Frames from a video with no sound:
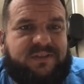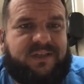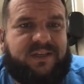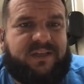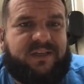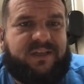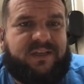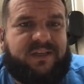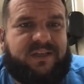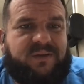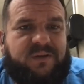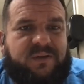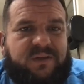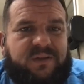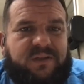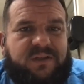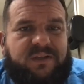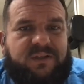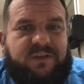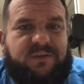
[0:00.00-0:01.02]
It's like,
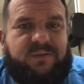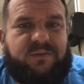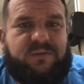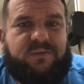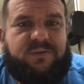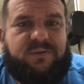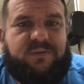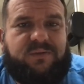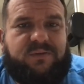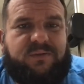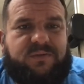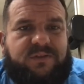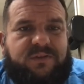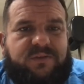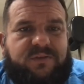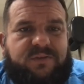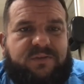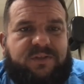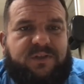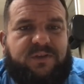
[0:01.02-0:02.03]
oh, you
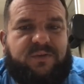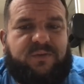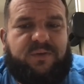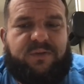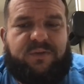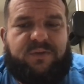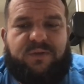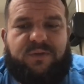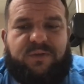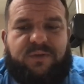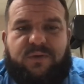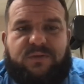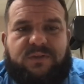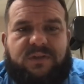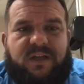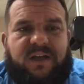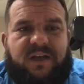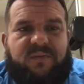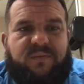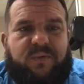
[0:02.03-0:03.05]
deal with
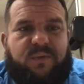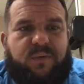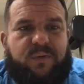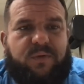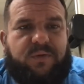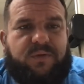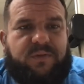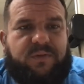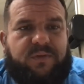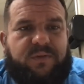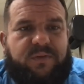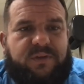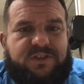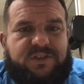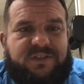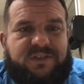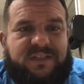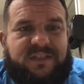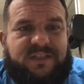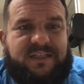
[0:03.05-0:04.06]
those a lot more
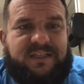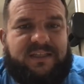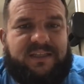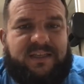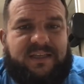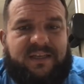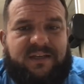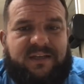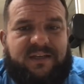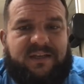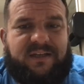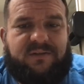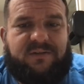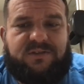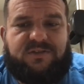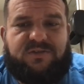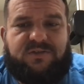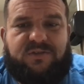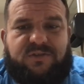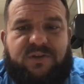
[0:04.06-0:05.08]
than just anything
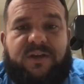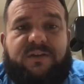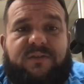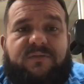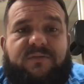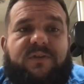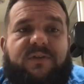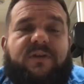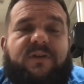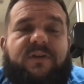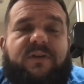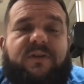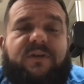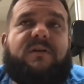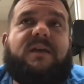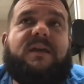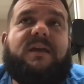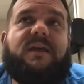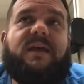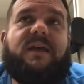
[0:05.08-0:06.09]
else, and trying to figure
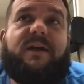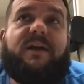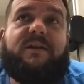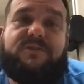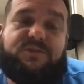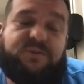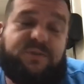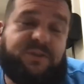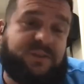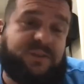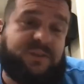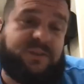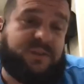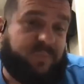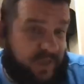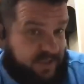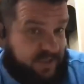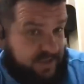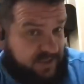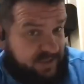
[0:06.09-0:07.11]
out how to
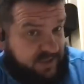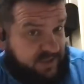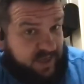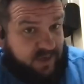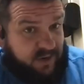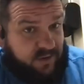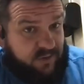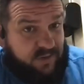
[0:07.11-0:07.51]
treat the patient,